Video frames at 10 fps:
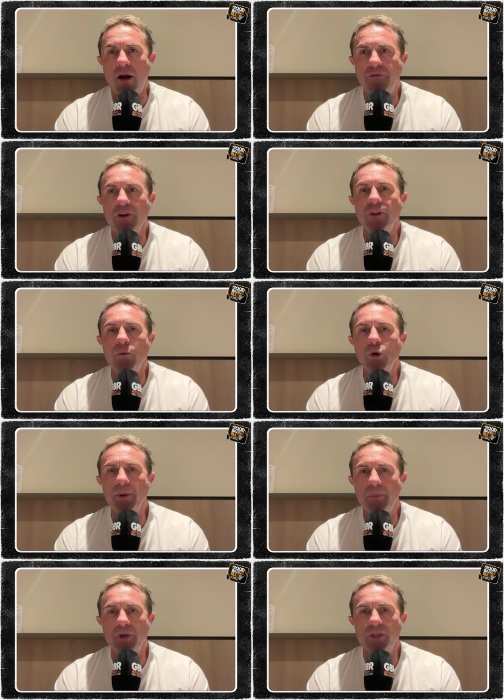feel there will be
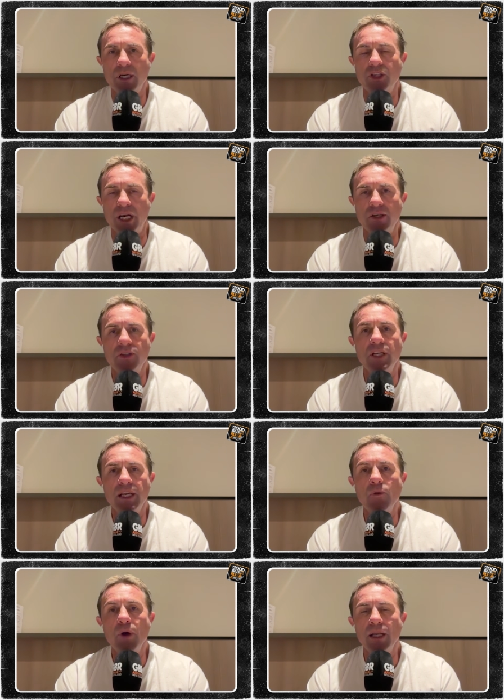personnel changes
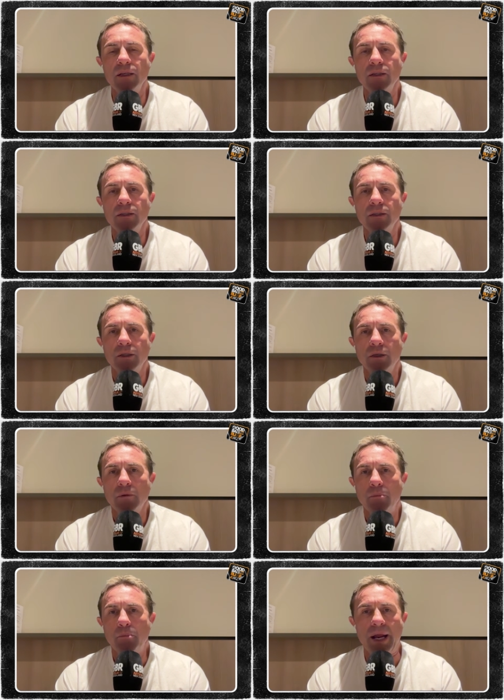anyway,
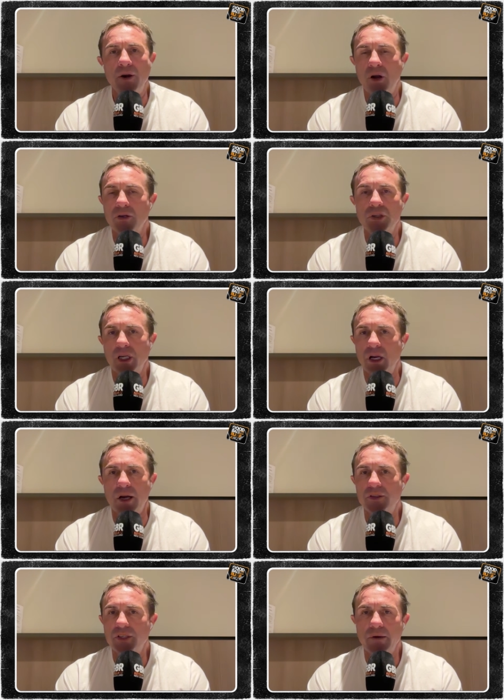but not
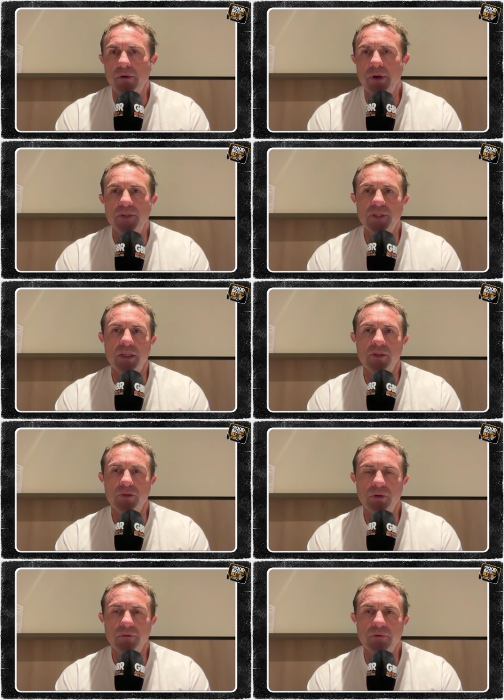shitloads. We won't see this
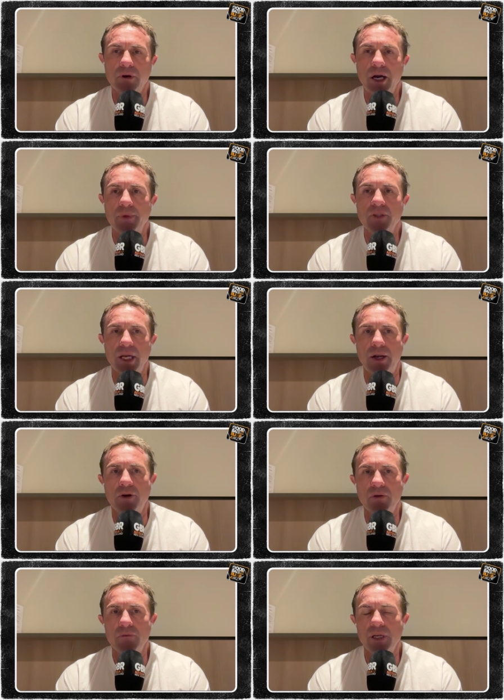sort of crap that's going
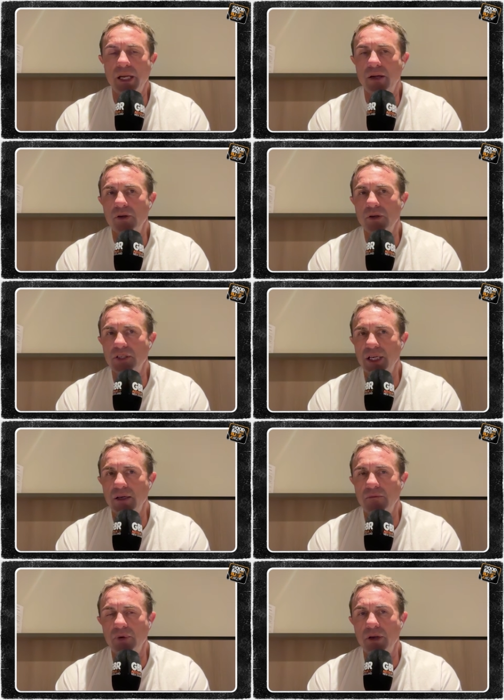on here in New
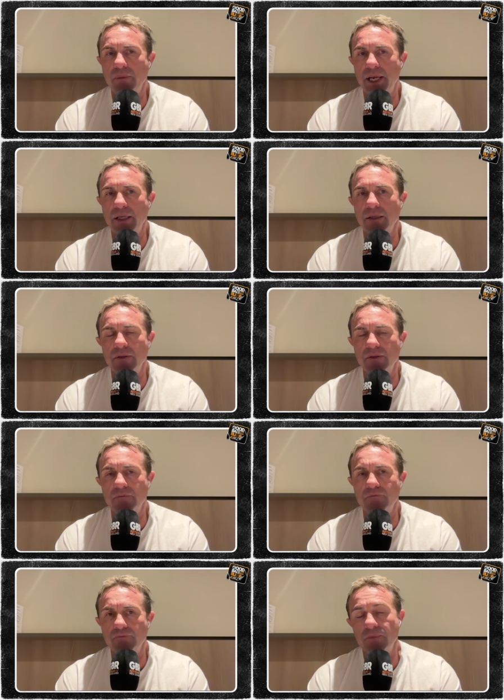Zealand where you're making
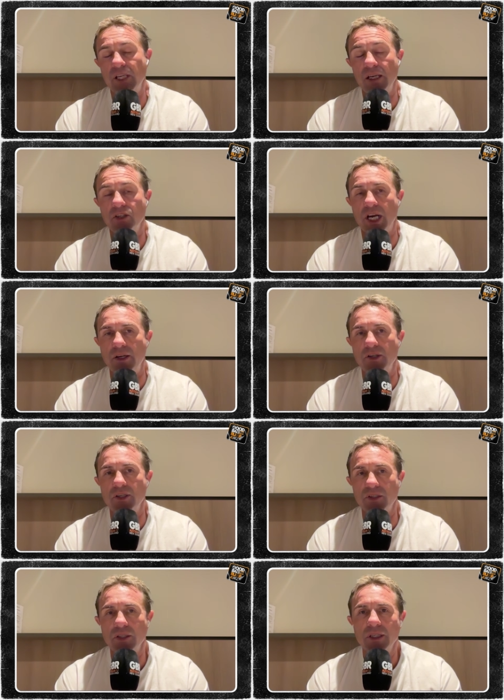10 changes.